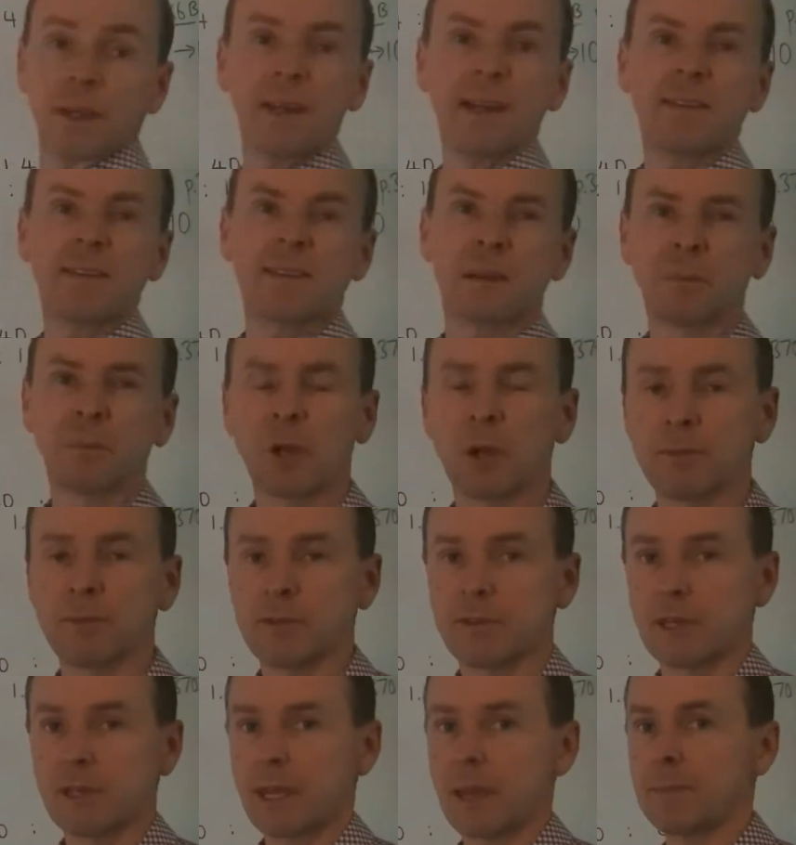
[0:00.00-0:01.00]
Sometimes
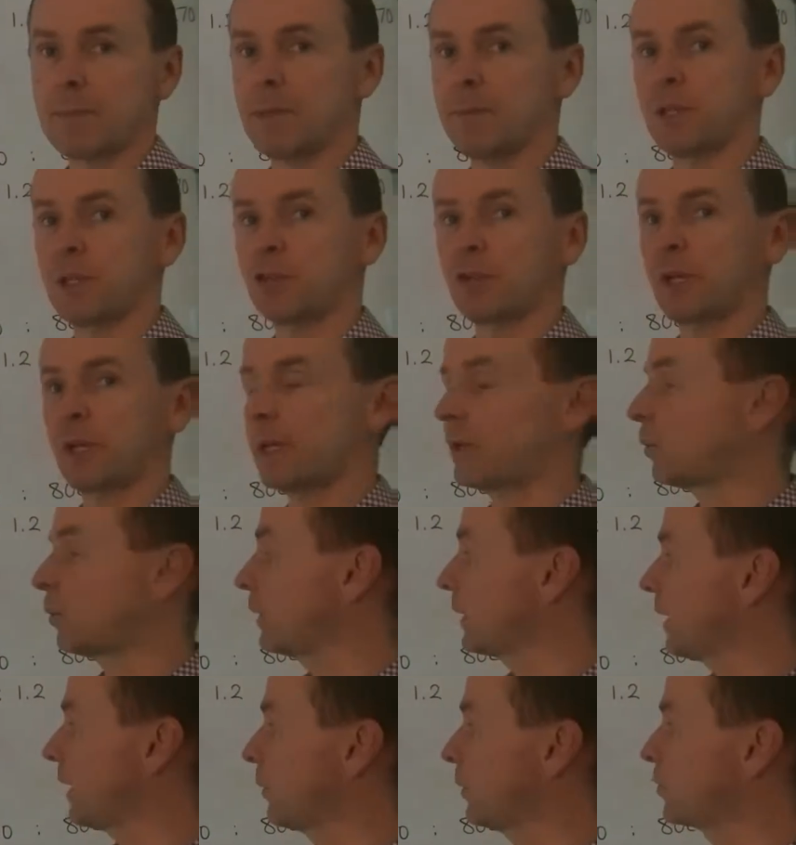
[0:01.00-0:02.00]
it can be a bit tricky to
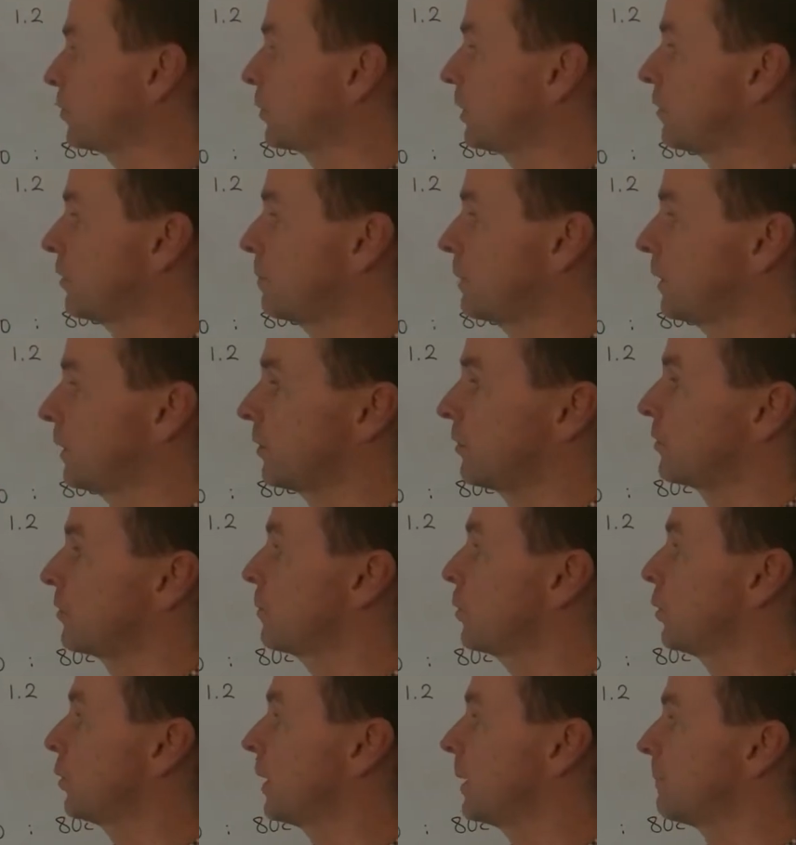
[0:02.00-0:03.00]
work out which one's bigger and
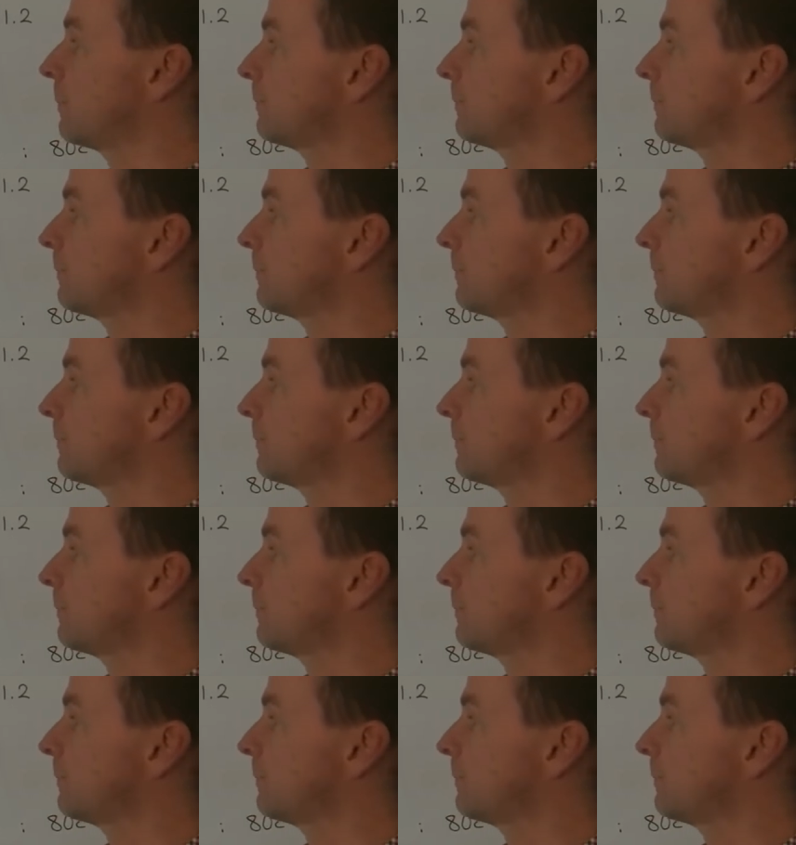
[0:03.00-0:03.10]
smaller.